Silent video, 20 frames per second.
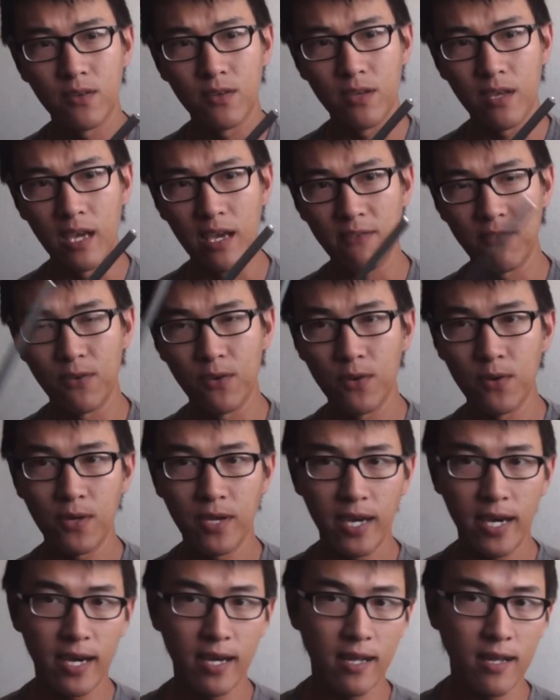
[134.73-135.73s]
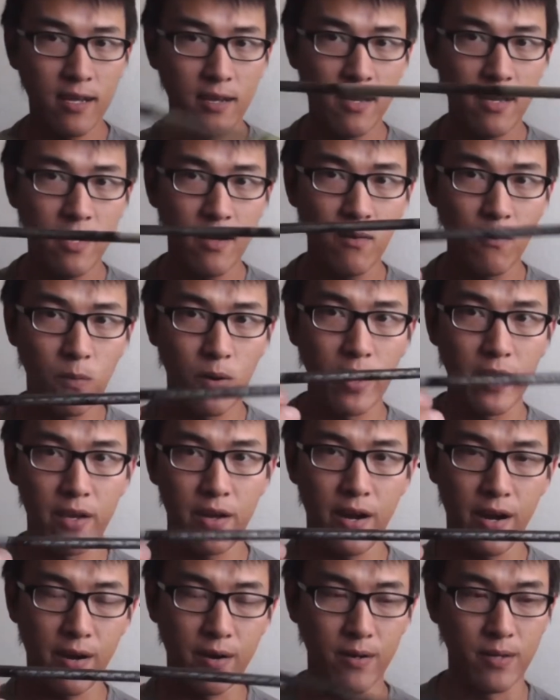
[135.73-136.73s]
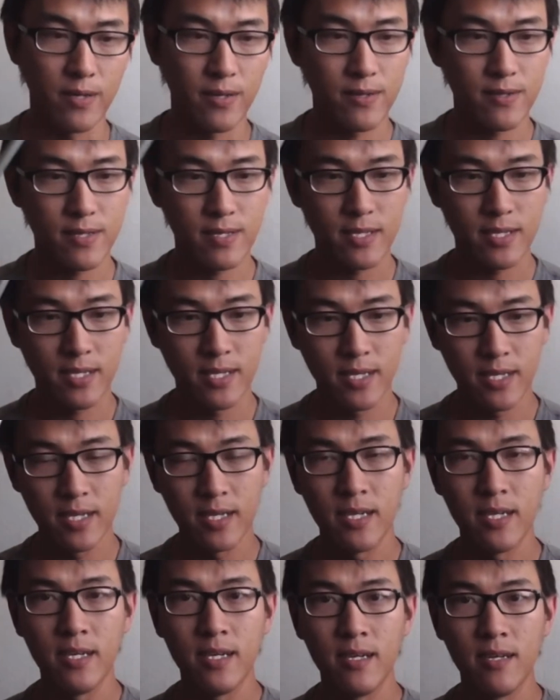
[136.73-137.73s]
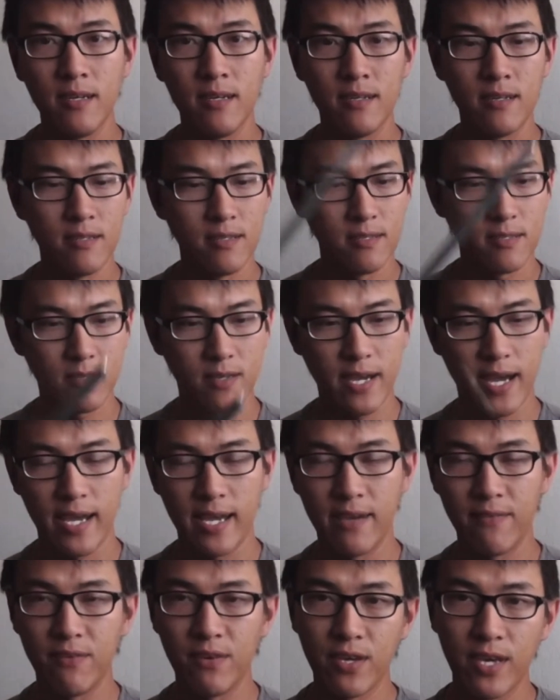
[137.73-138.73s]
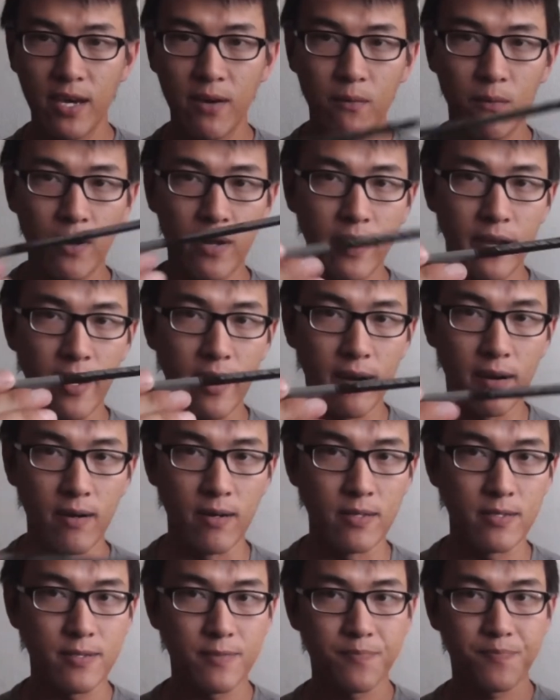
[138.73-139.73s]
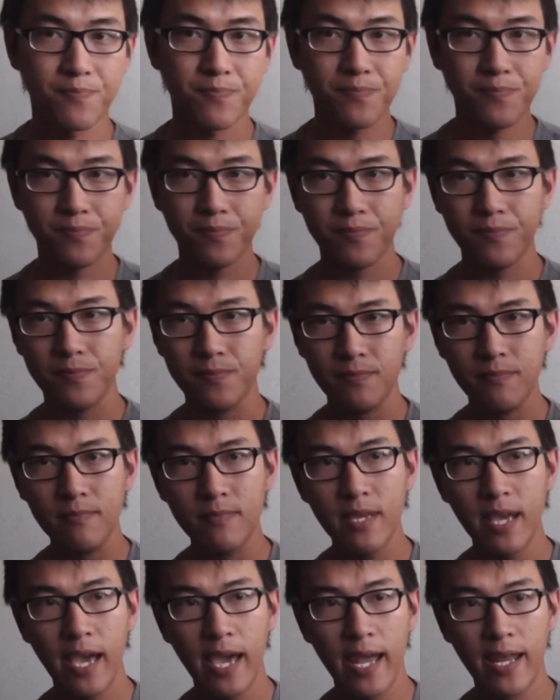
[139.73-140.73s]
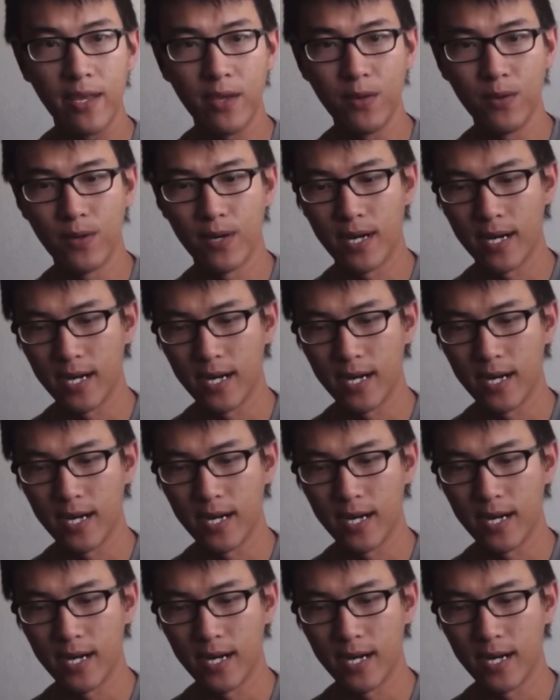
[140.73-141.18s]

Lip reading: if you get one of your arrows, if you get one of your arrows and you